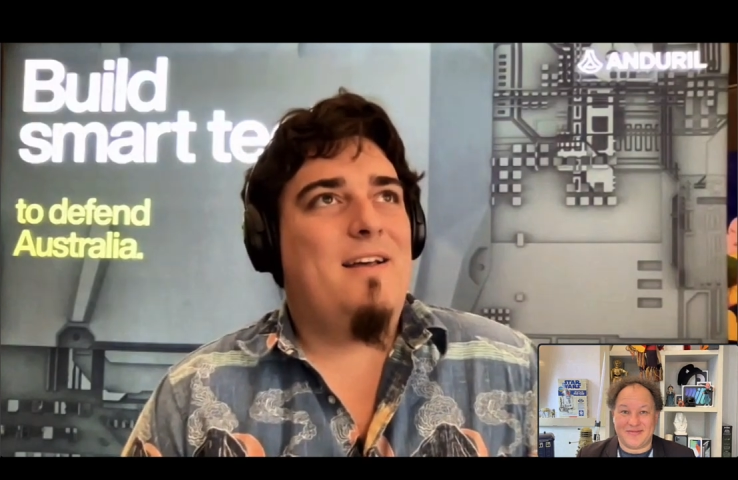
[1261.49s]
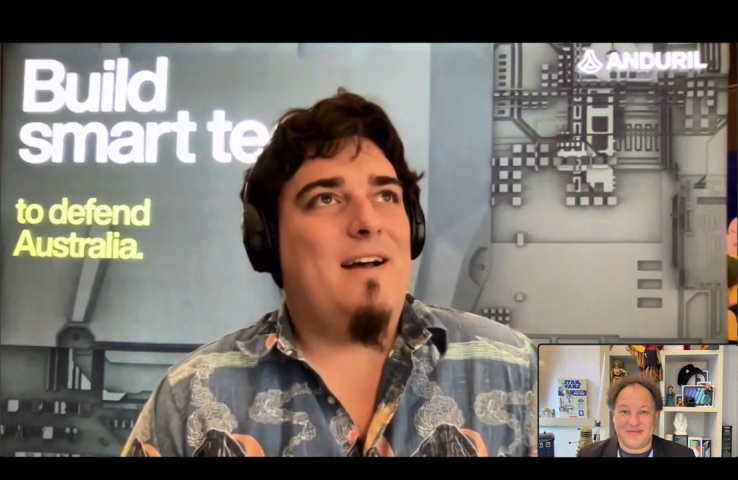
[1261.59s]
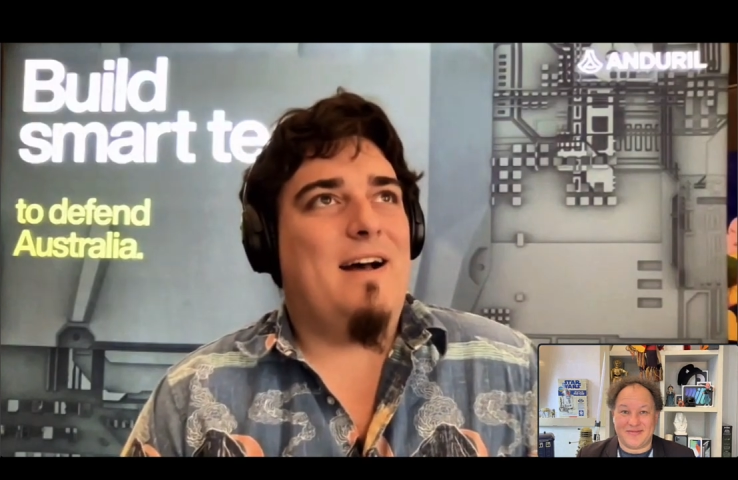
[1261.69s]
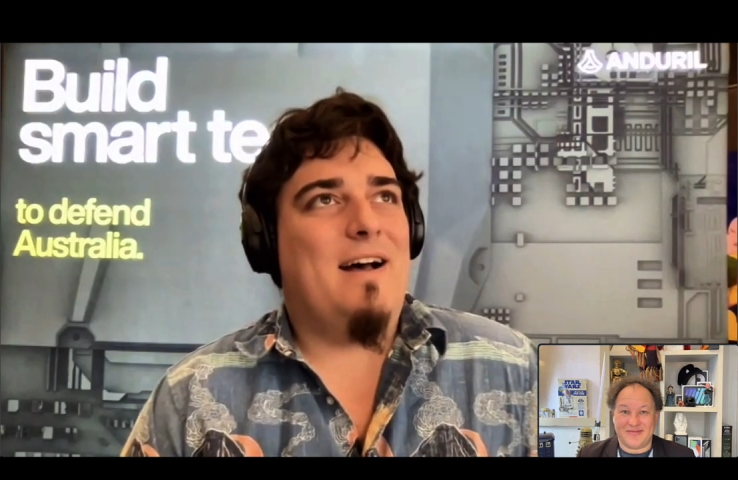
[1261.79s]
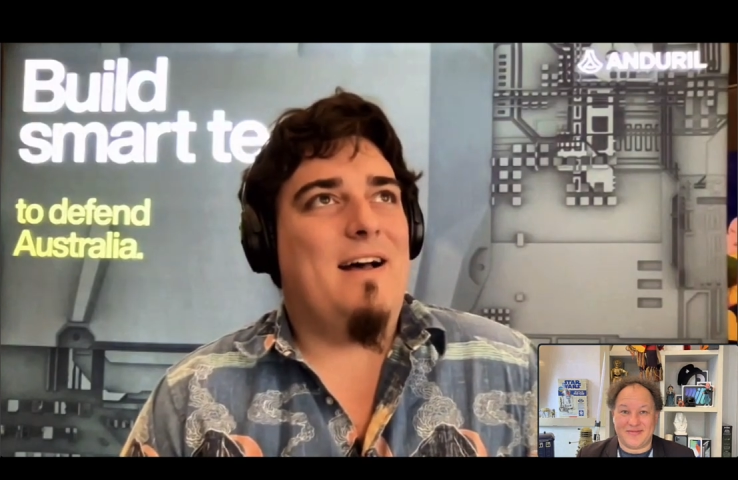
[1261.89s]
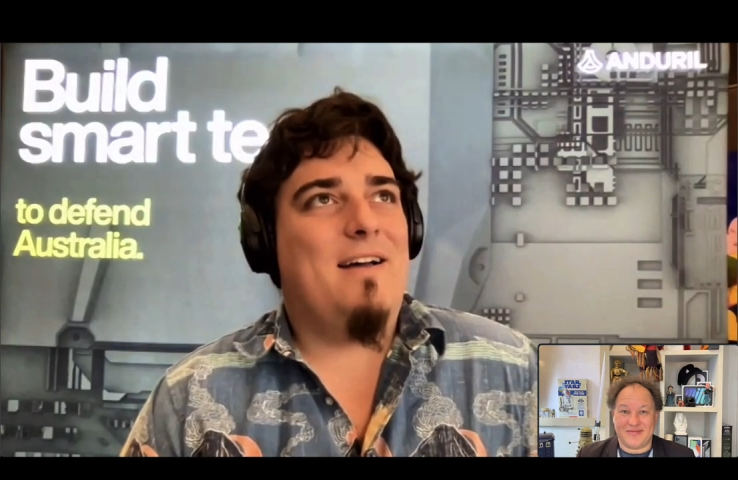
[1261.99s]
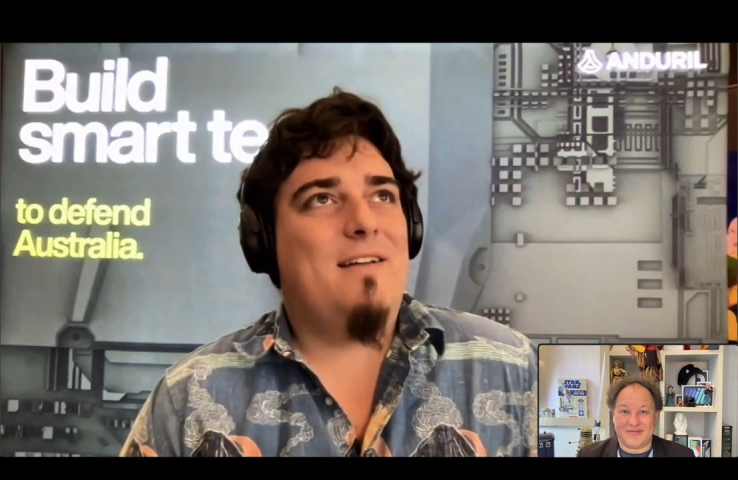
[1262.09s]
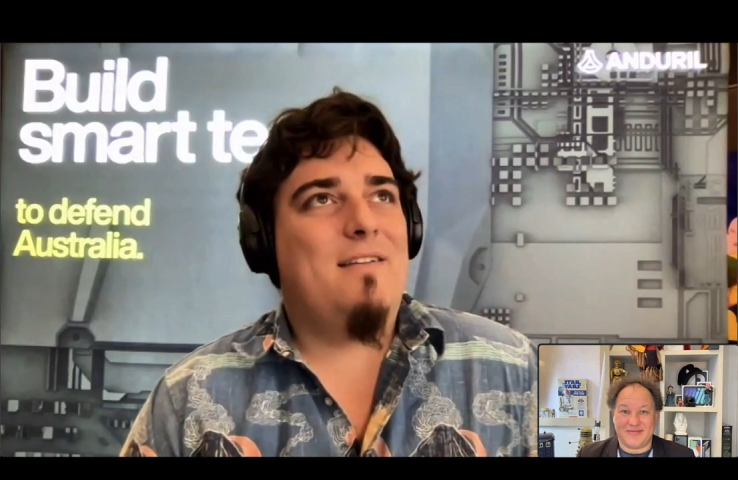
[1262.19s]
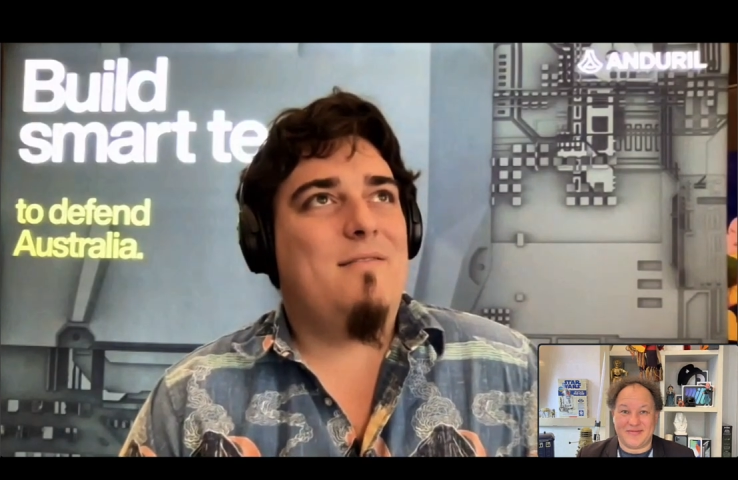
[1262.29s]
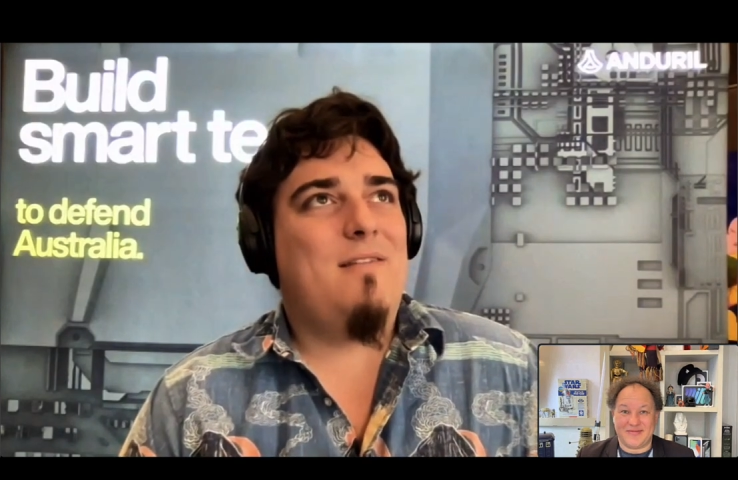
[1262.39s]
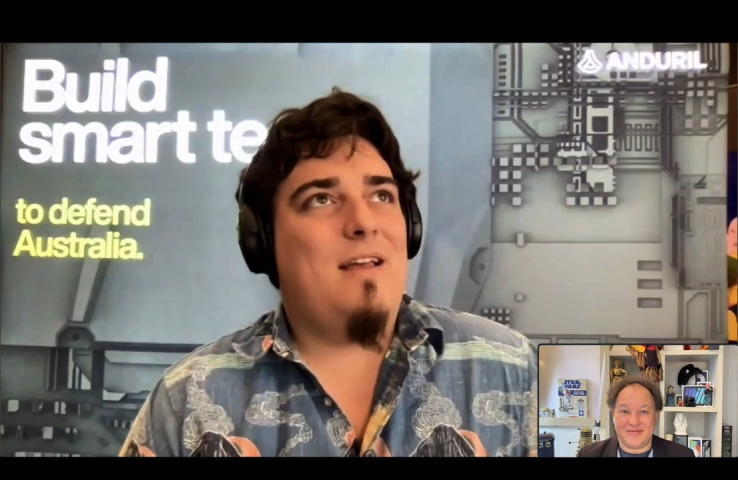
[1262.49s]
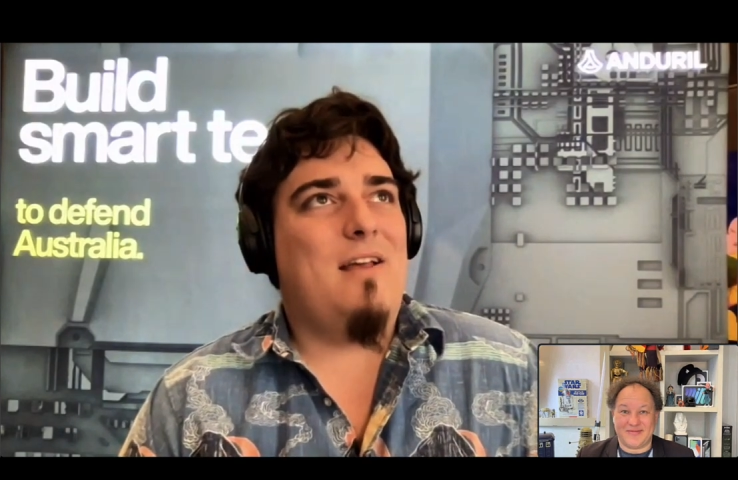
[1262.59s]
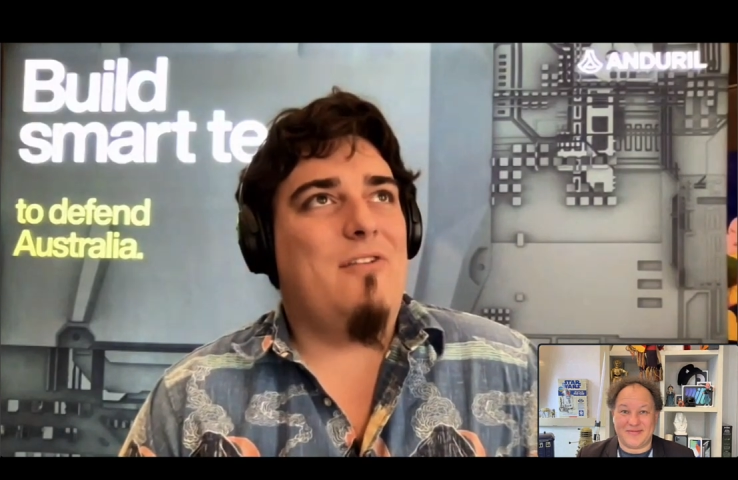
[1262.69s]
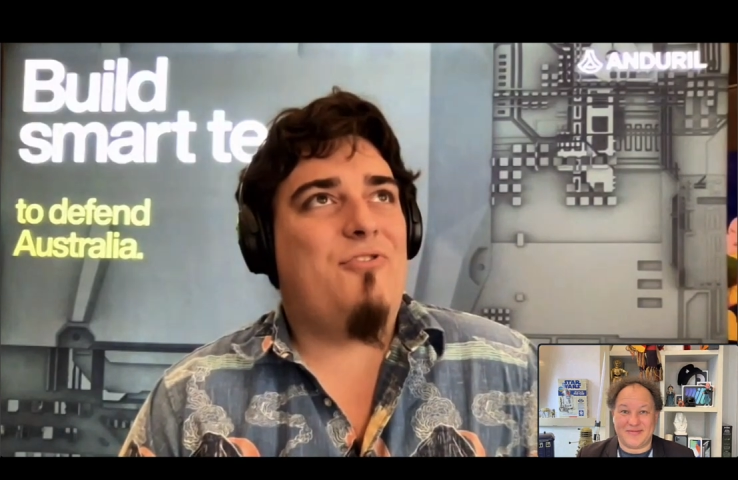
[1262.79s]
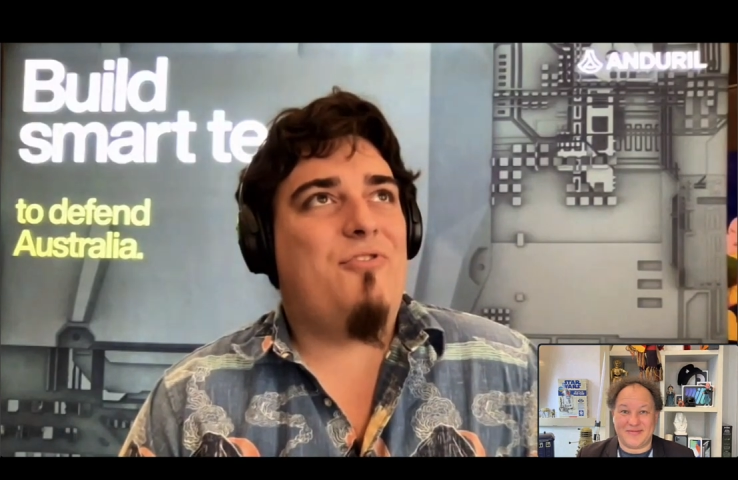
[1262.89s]

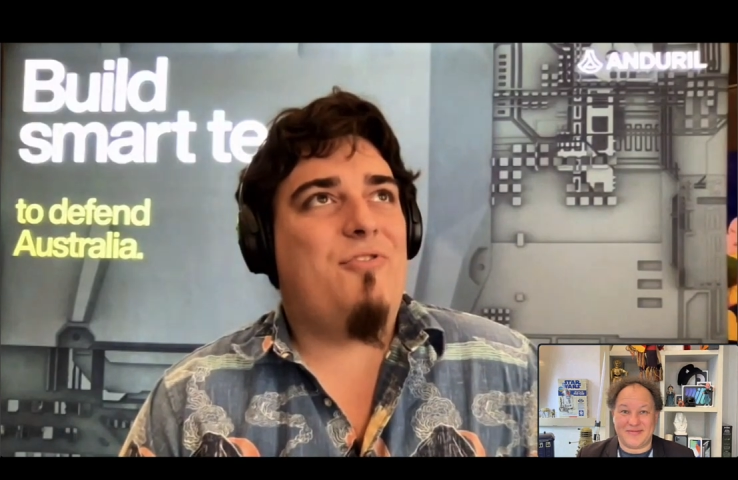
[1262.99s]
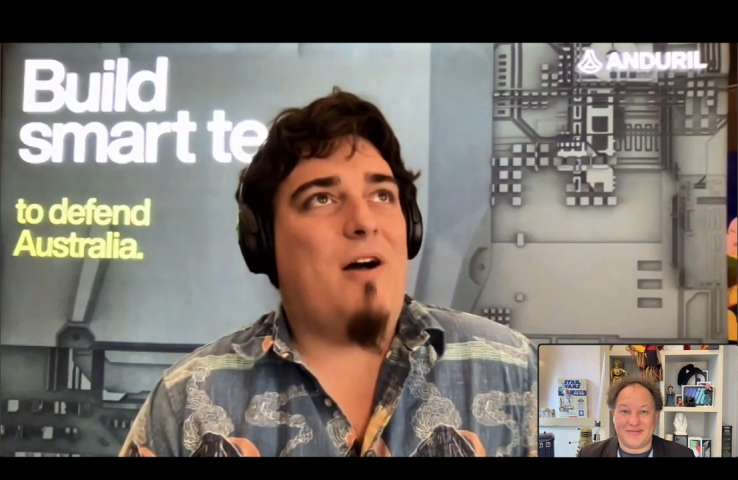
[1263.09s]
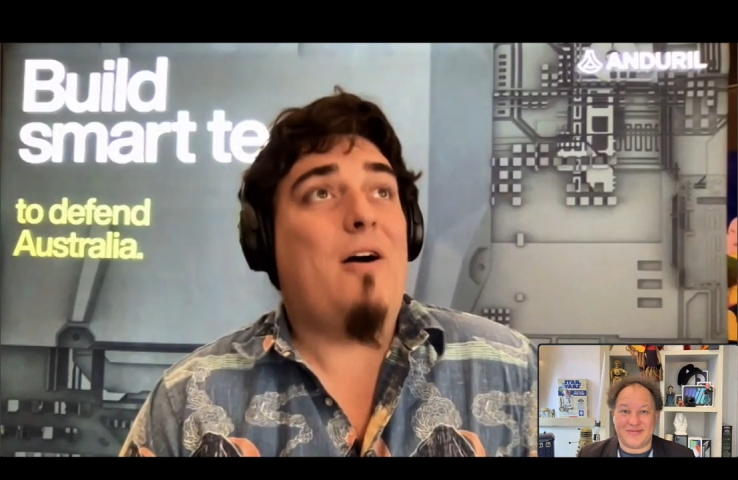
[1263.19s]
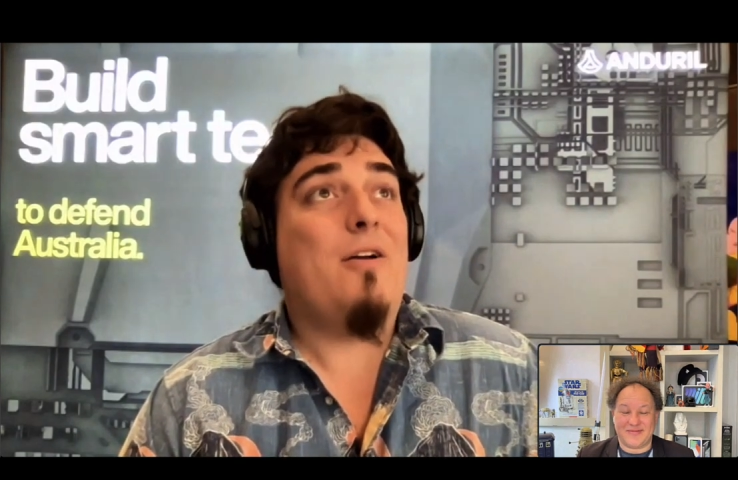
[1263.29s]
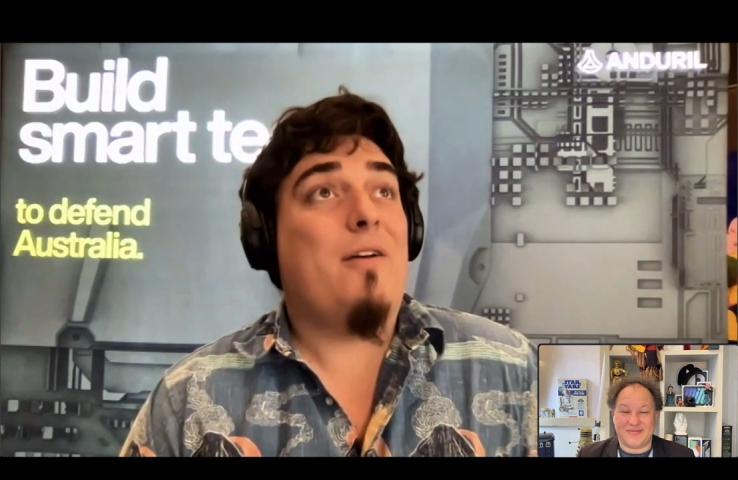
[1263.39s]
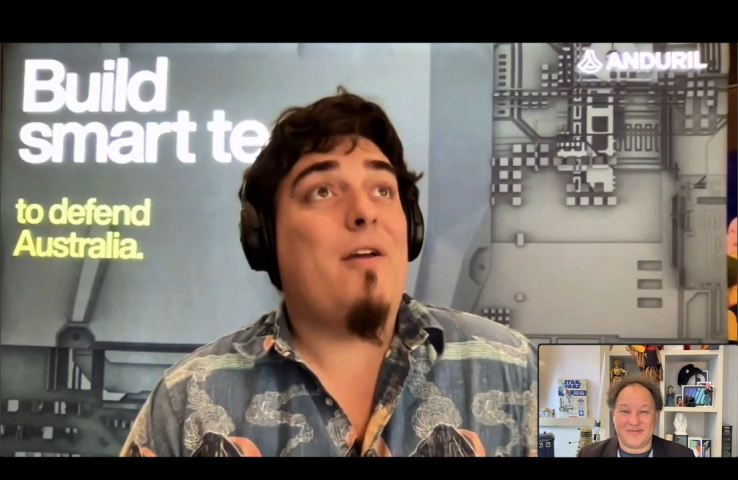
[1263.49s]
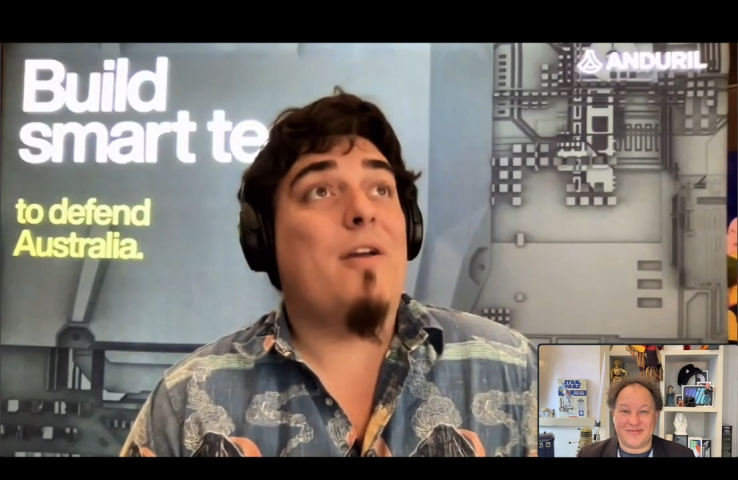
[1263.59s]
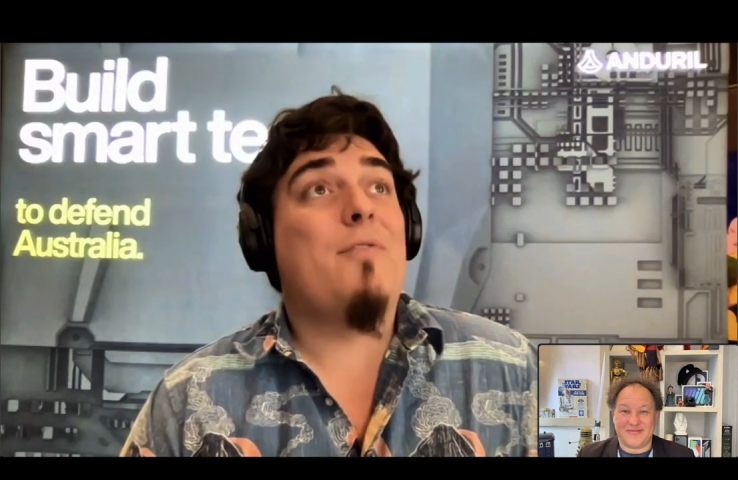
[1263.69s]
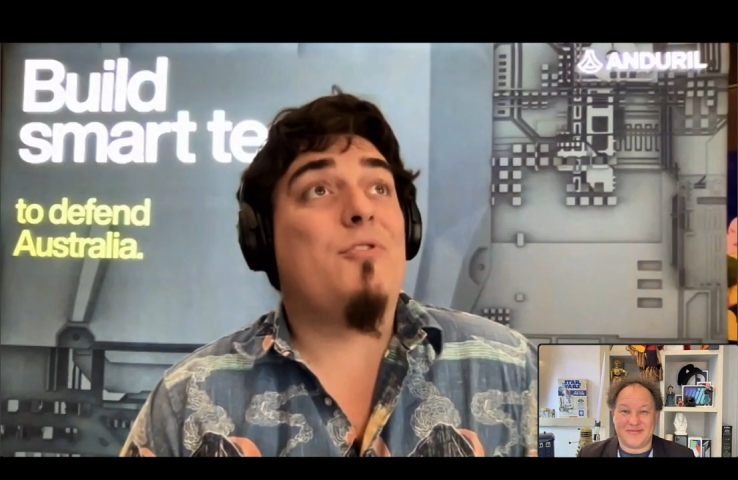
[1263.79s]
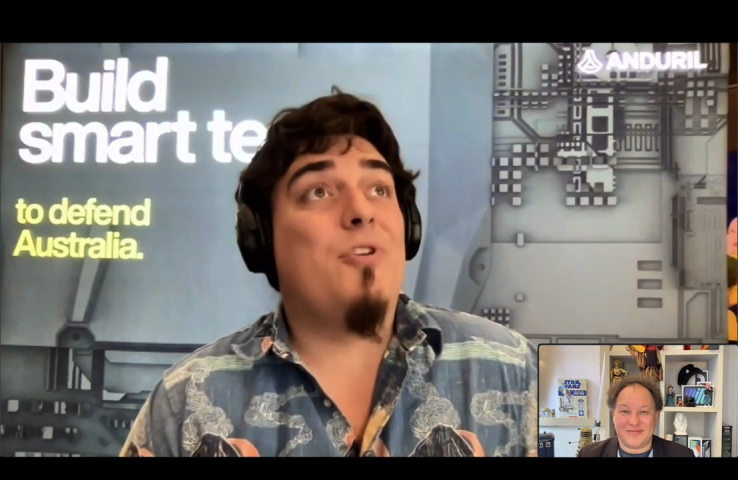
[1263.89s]
I'll give you